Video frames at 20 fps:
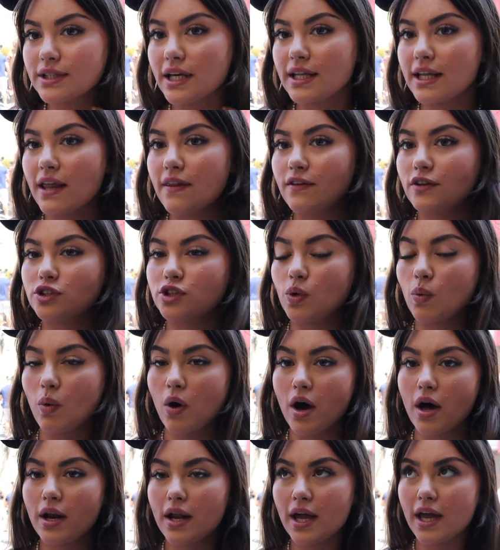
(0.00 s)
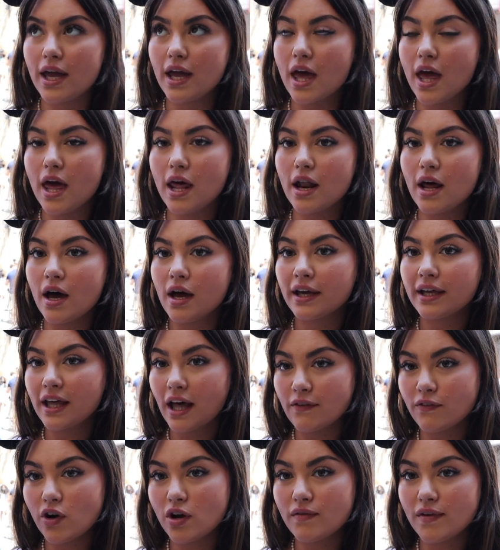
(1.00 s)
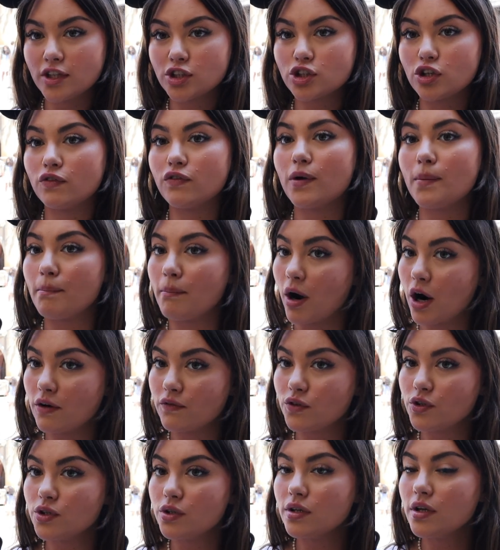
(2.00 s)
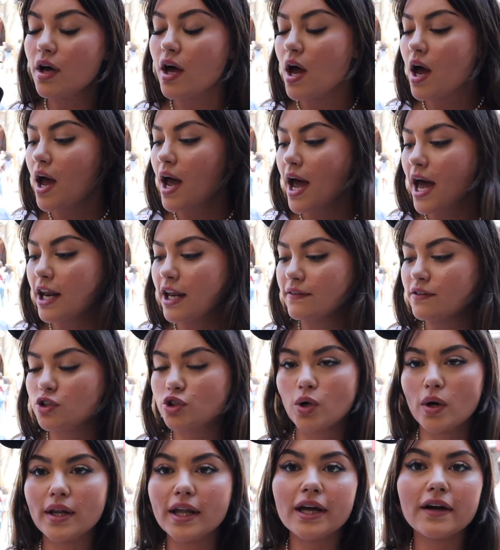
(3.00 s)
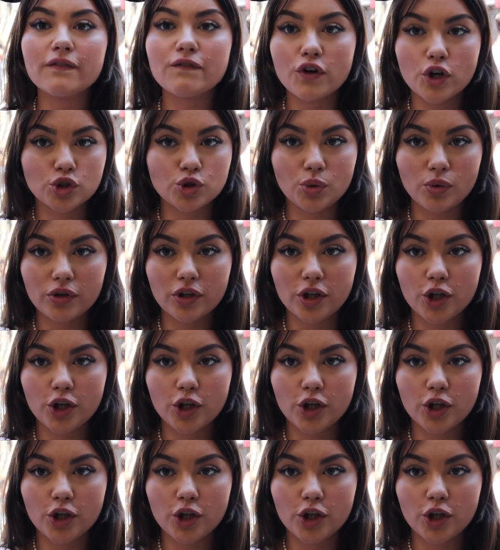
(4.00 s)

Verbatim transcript: and then there's the one in California Adventure for Marvel. And you have to join like a virtual